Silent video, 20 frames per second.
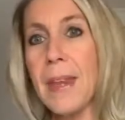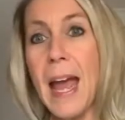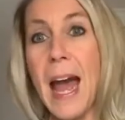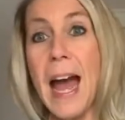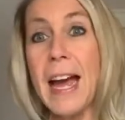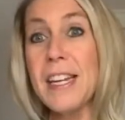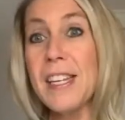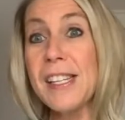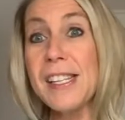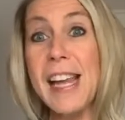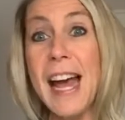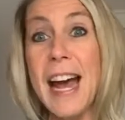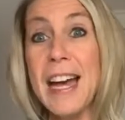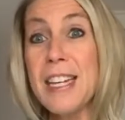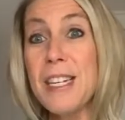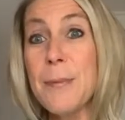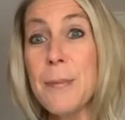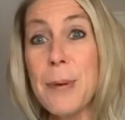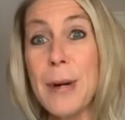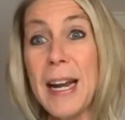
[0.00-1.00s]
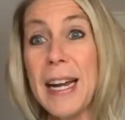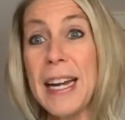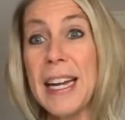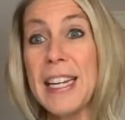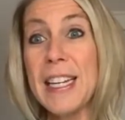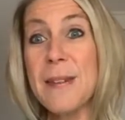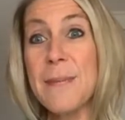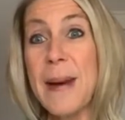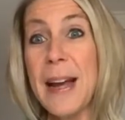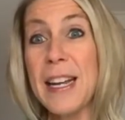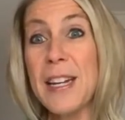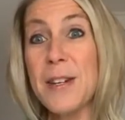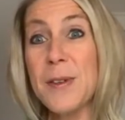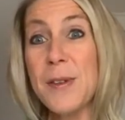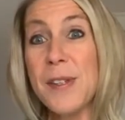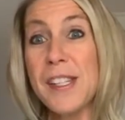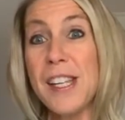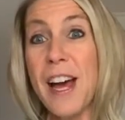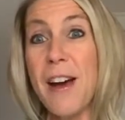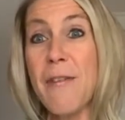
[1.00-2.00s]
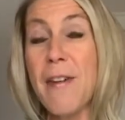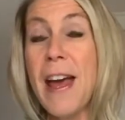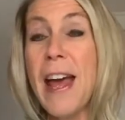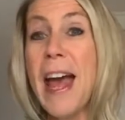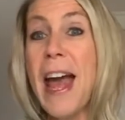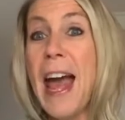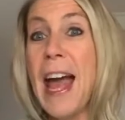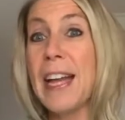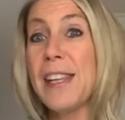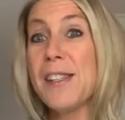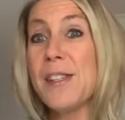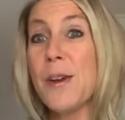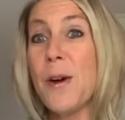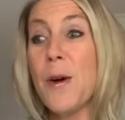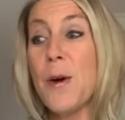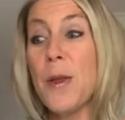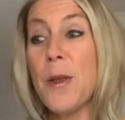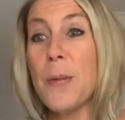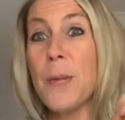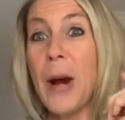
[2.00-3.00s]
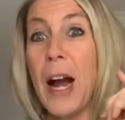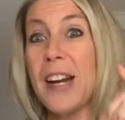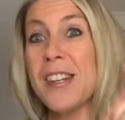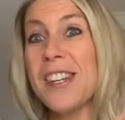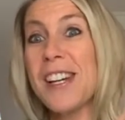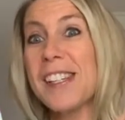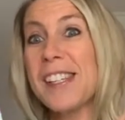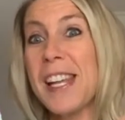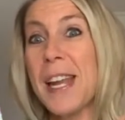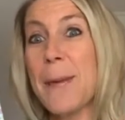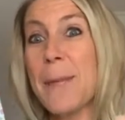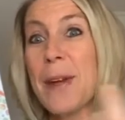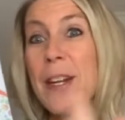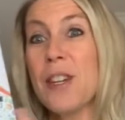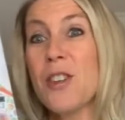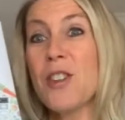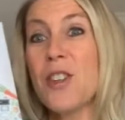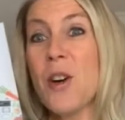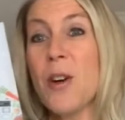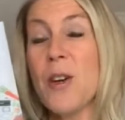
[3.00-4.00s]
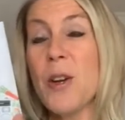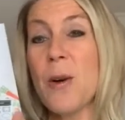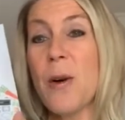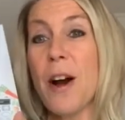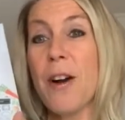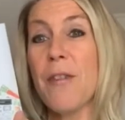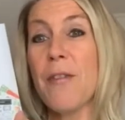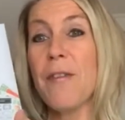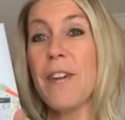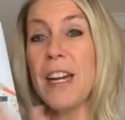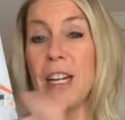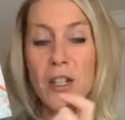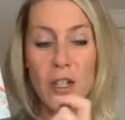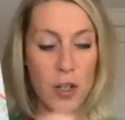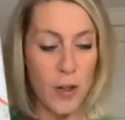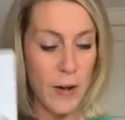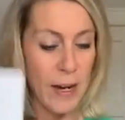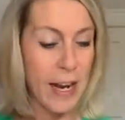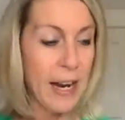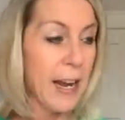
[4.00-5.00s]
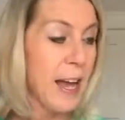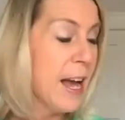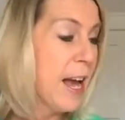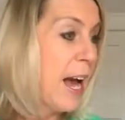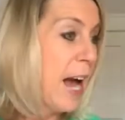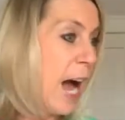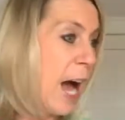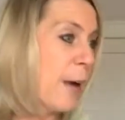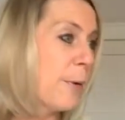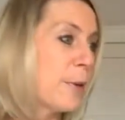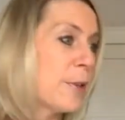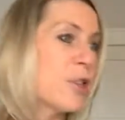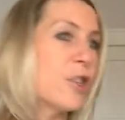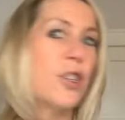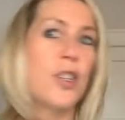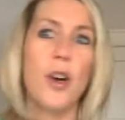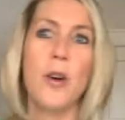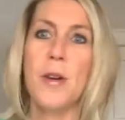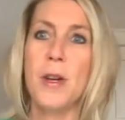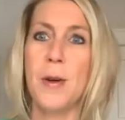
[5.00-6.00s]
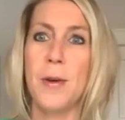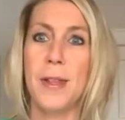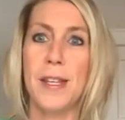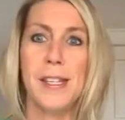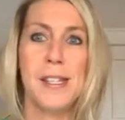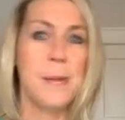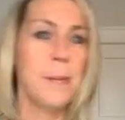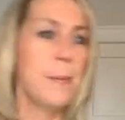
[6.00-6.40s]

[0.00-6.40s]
I just had to break into my new stuff. And so the projects that I'm gonna show you are featuring, I will show you this